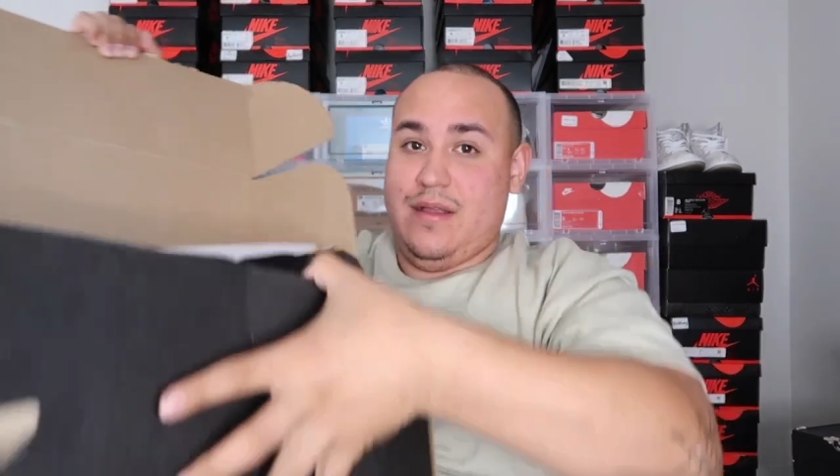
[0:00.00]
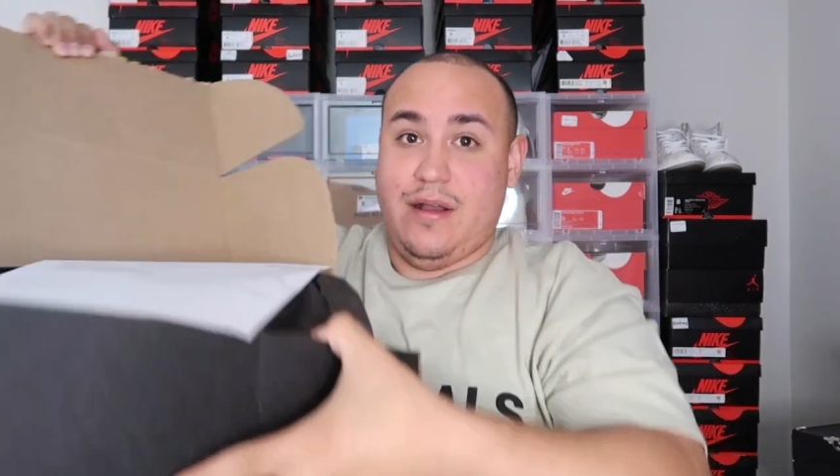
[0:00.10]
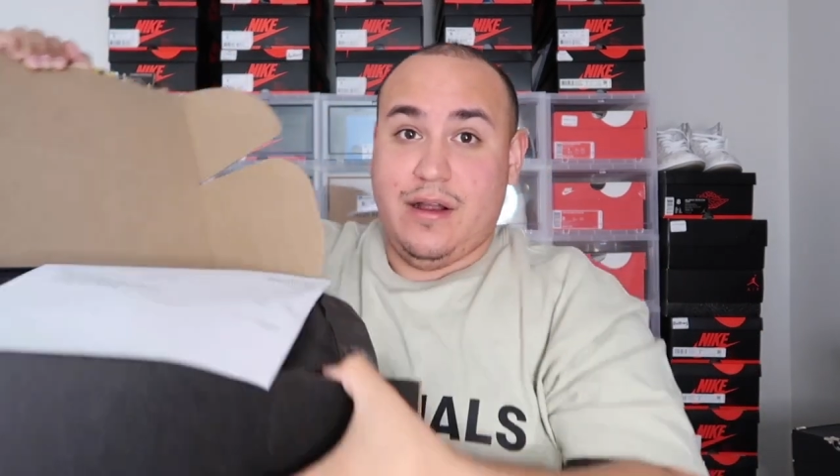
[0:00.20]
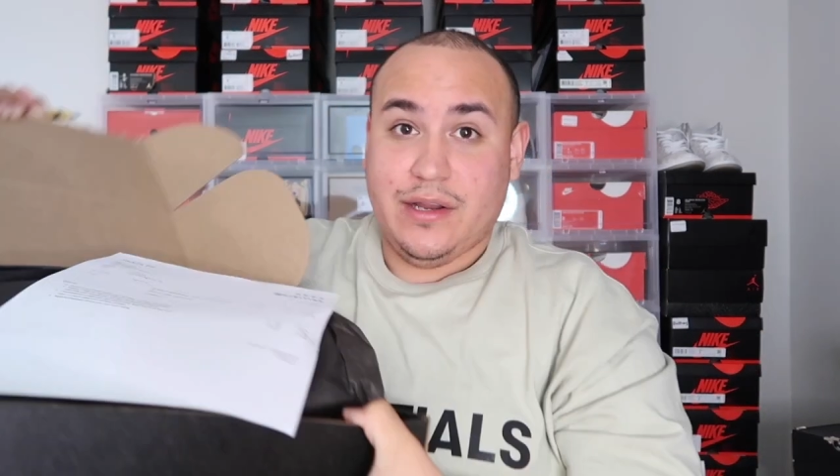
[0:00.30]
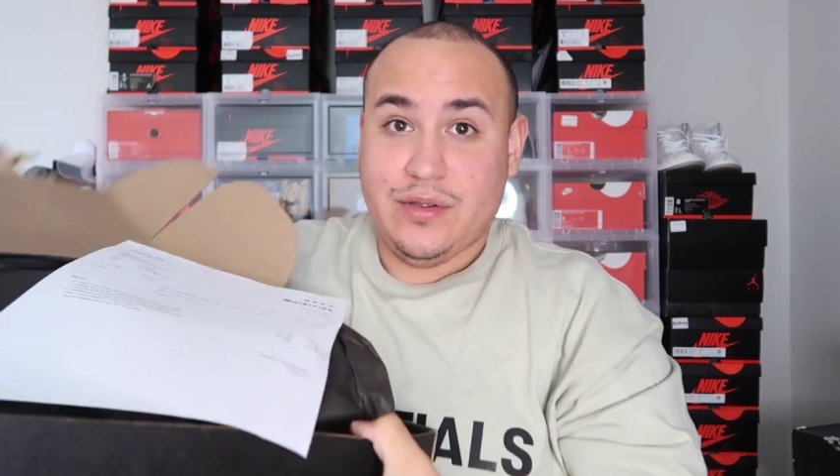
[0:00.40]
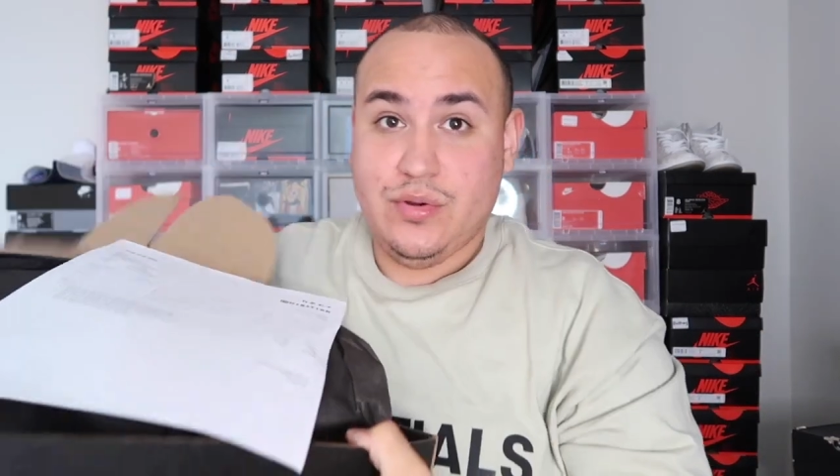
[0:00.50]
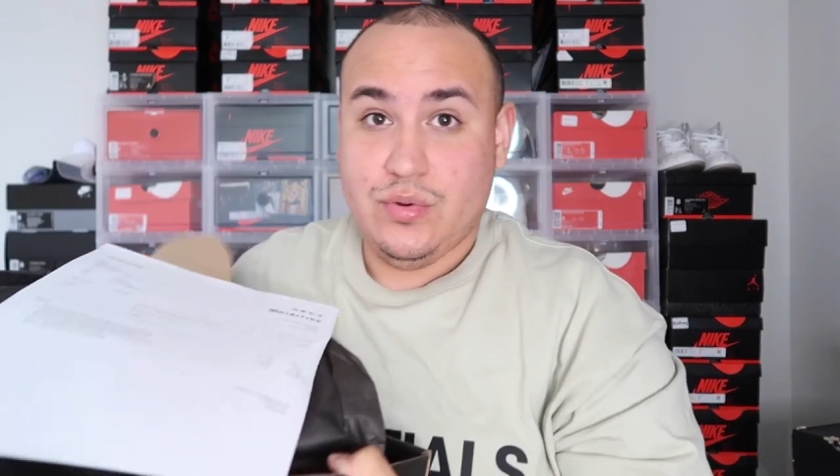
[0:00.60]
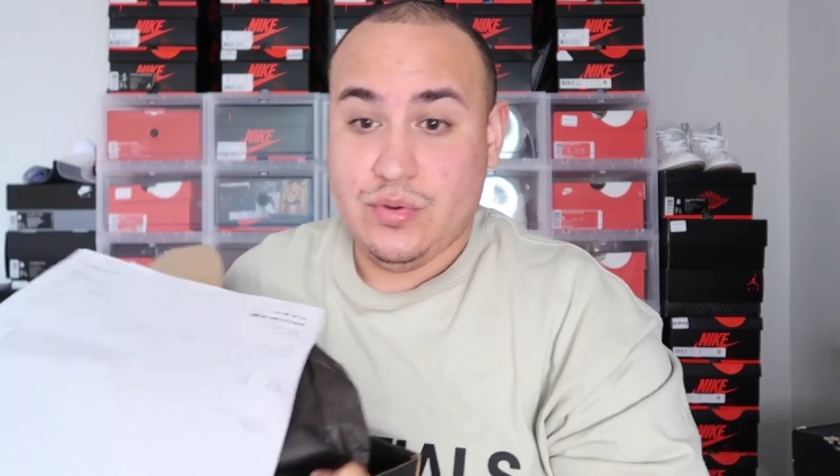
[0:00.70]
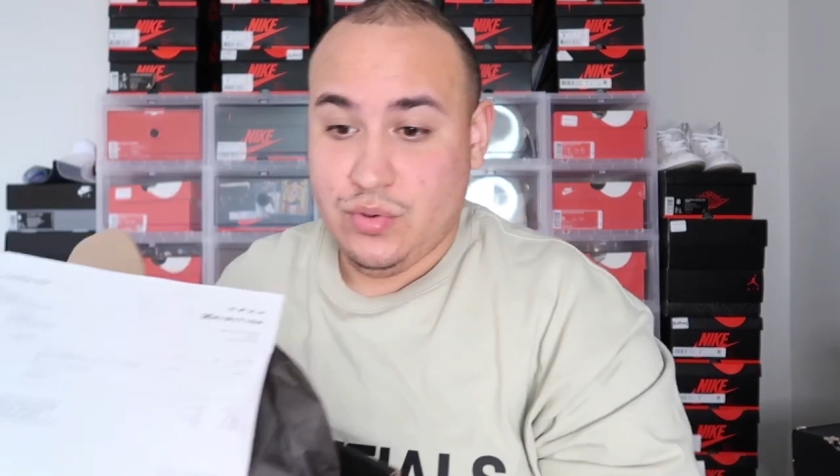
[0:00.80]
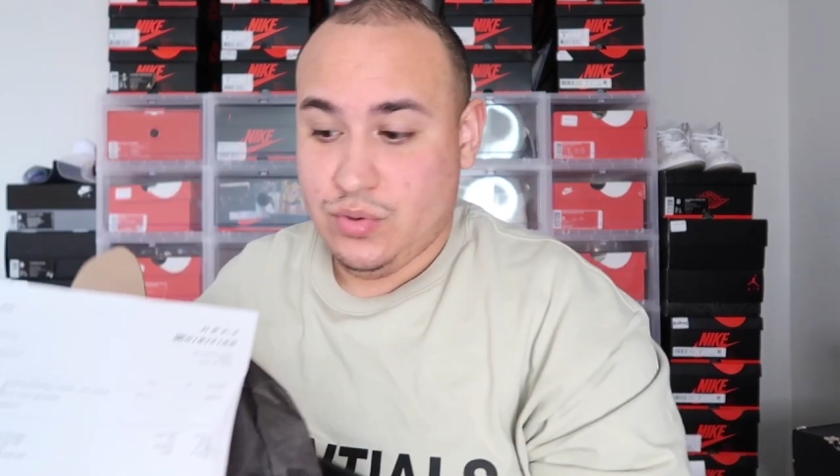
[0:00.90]
All right,
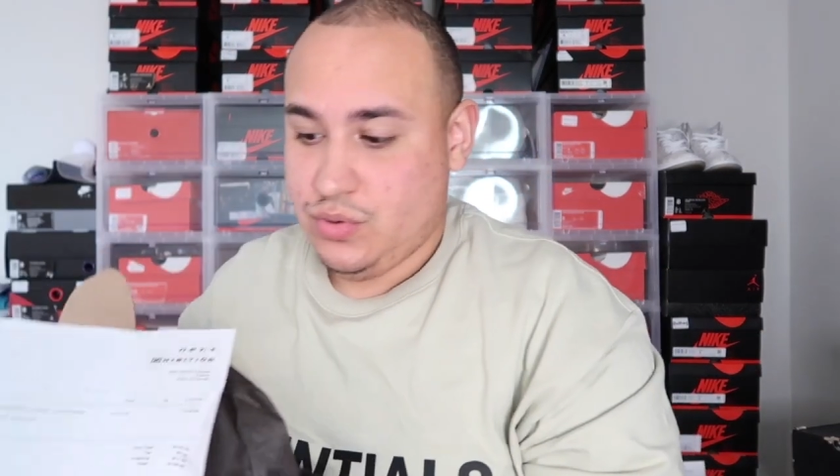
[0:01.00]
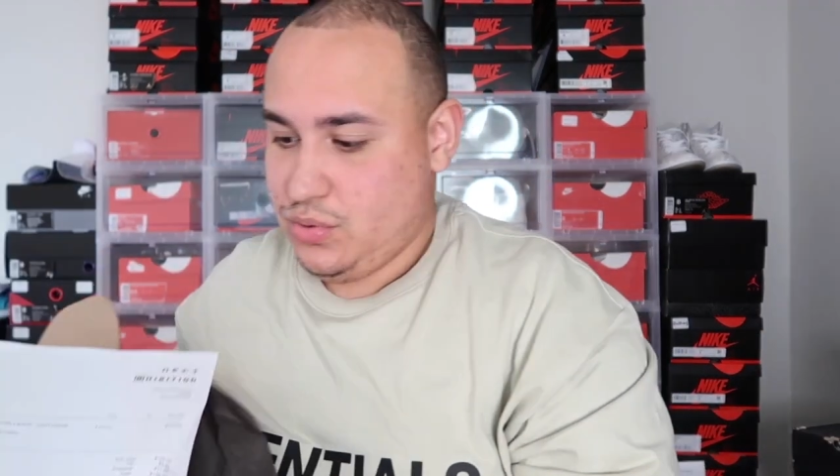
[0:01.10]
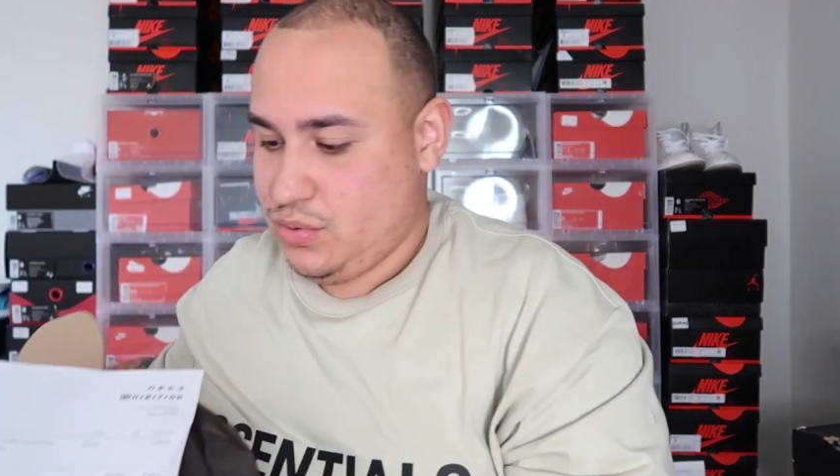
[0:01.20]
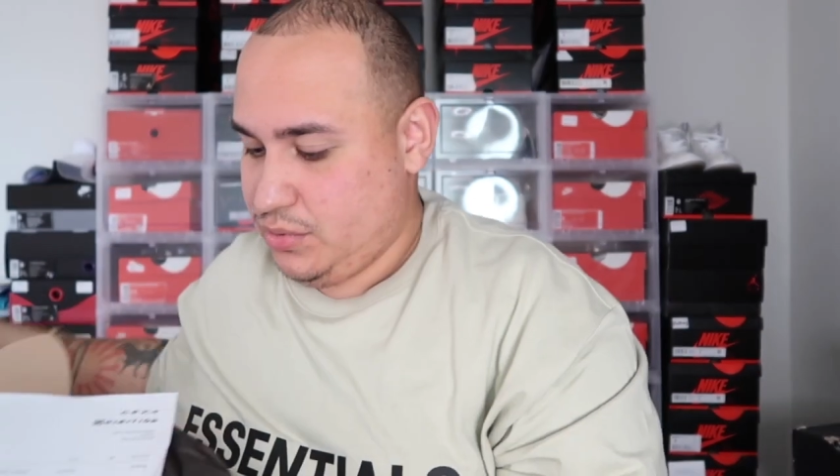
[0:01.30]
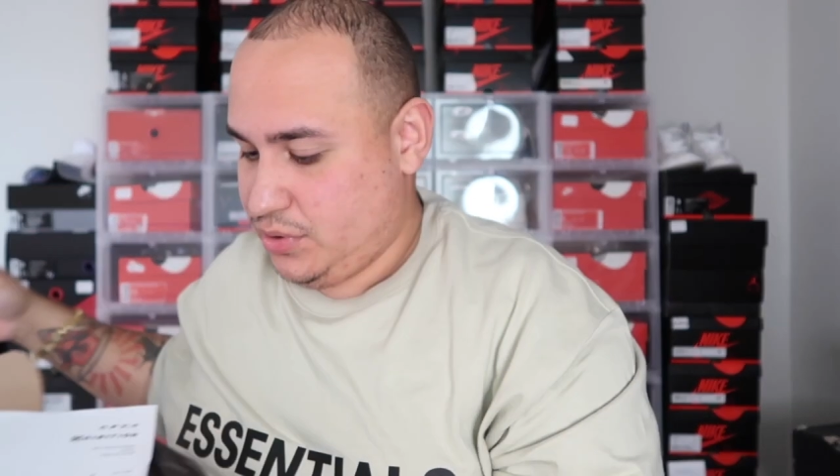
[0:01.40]
cool, cool, cool.